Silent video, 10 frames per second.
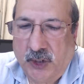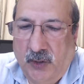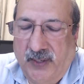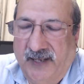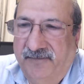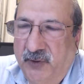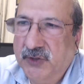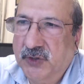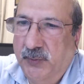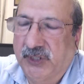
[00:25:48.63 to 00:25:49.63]
So if
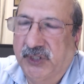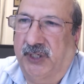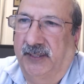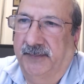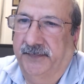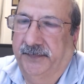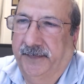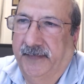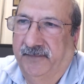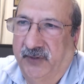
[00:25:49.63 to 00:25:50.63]
you're switching
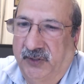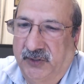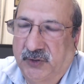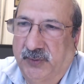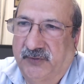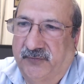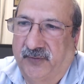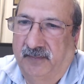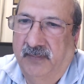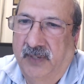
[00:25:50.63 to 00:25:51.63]
if you're going to switch
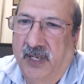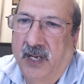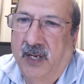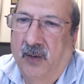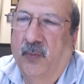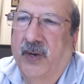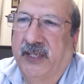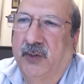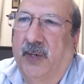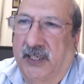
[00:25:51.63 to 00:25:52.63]
from where
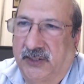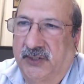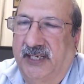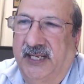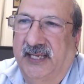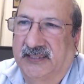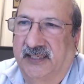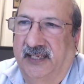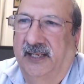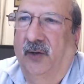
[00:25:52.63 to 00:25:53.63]
you are today
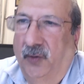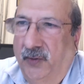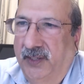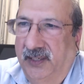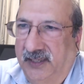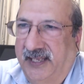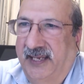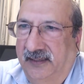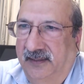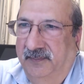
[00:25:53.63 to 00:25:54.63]
as a loyal
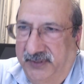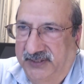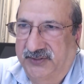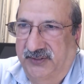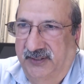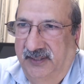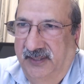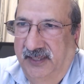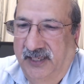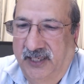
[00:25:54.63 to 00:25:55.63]
canon person
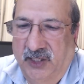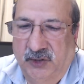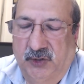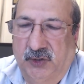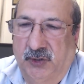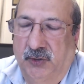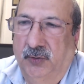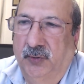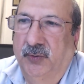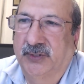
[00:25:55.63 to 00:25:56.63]
mm-hmm.
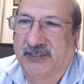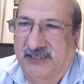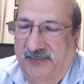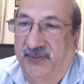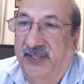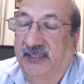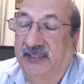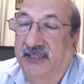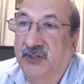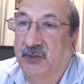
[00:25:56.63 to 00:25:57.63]
to
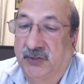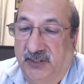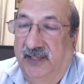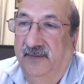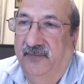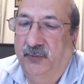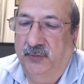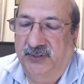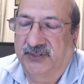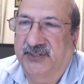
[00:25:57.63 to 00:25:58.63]
something that's going to give
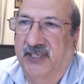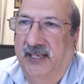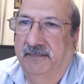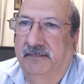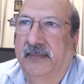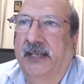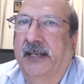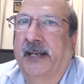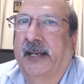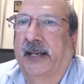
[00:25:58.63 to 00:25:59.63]
you the same
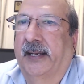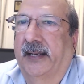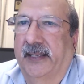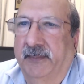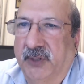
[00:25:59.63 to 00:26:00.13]
uh,